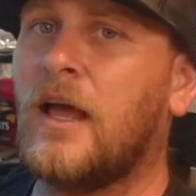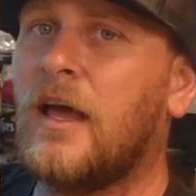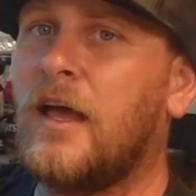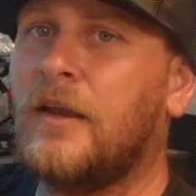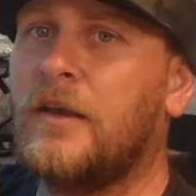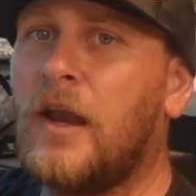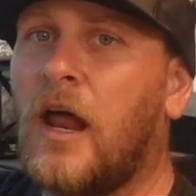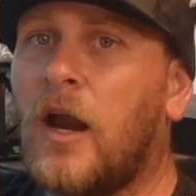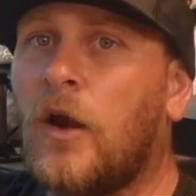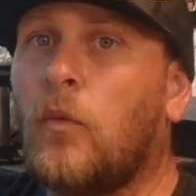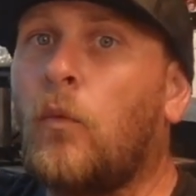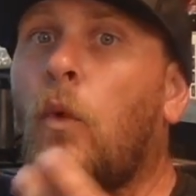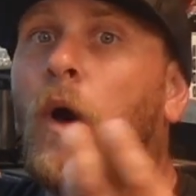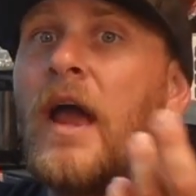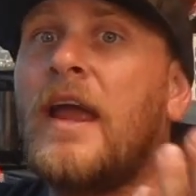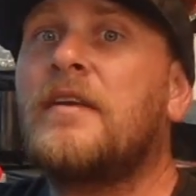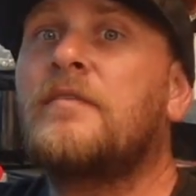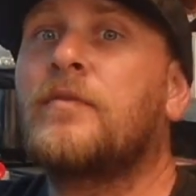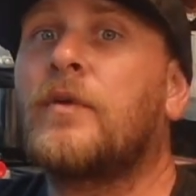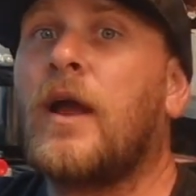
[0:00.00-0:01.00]
not a
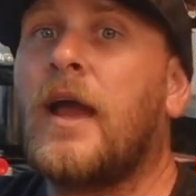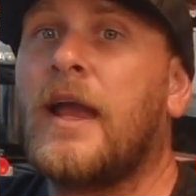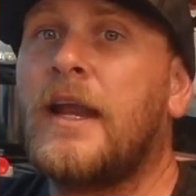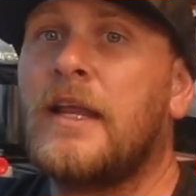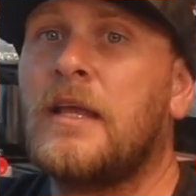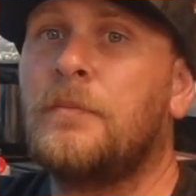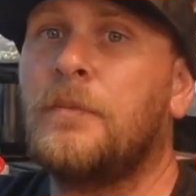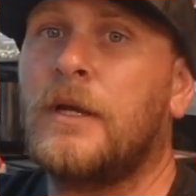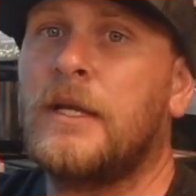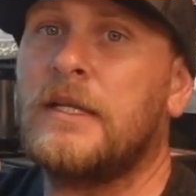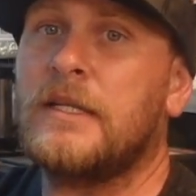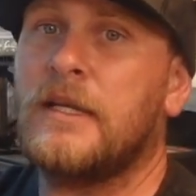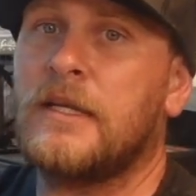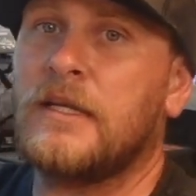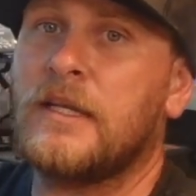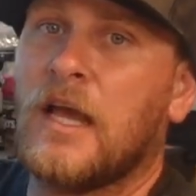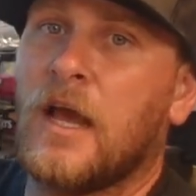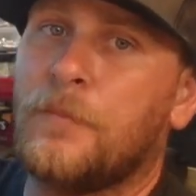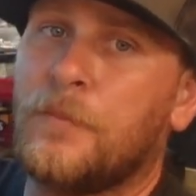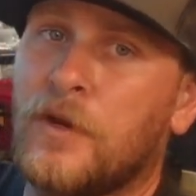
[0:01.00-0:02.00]
wide variety, but it
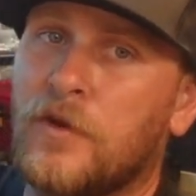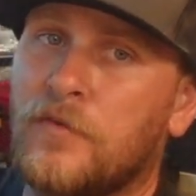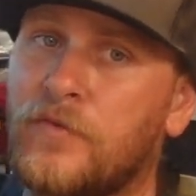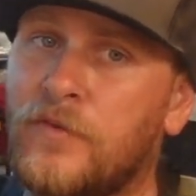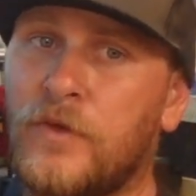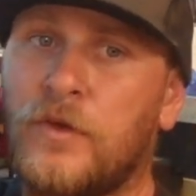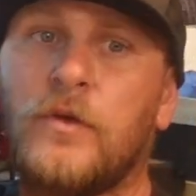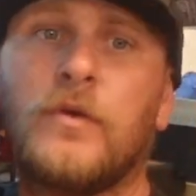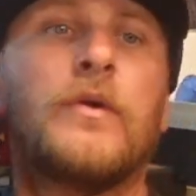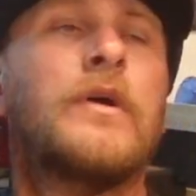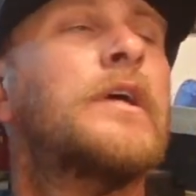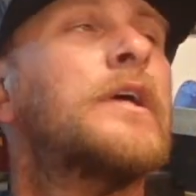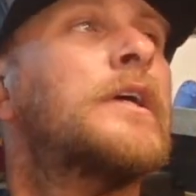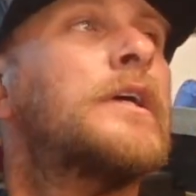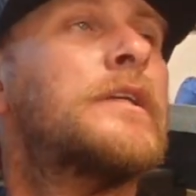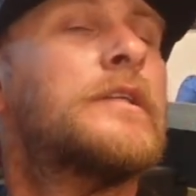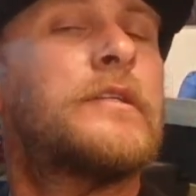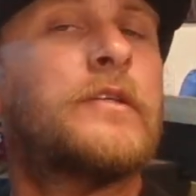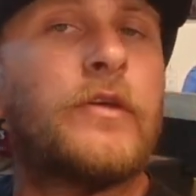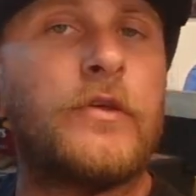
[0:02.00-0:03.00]
did come in a few.
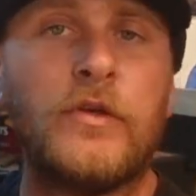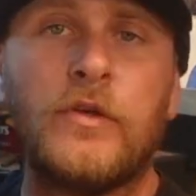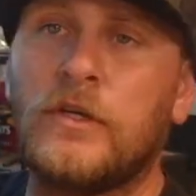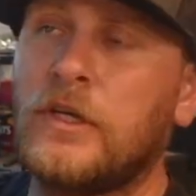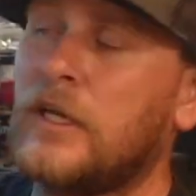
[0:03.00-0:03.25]
So you